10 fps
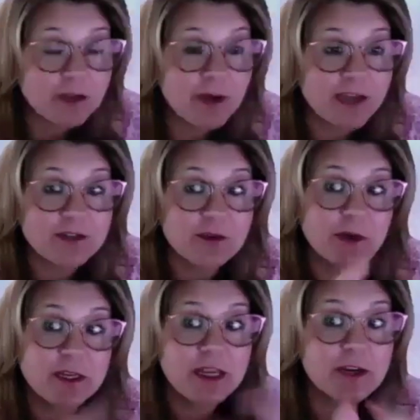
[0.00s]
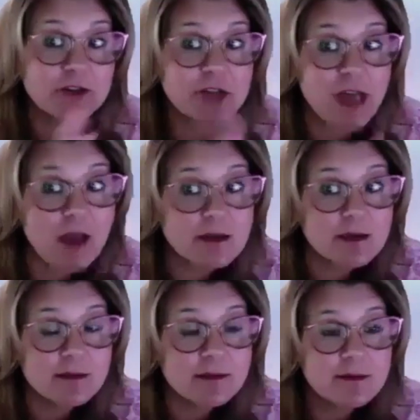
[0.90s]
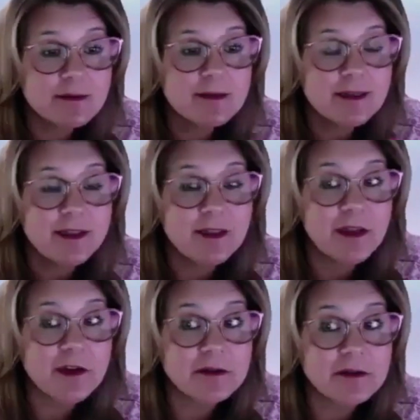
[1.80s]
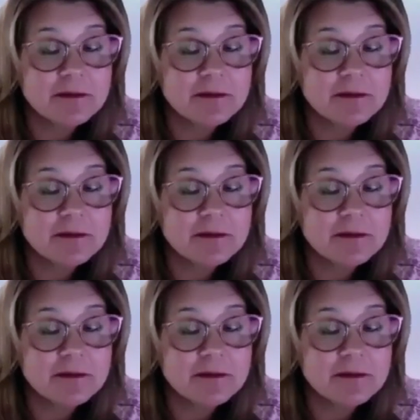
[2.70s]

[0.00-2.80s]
guys are going to interject in there?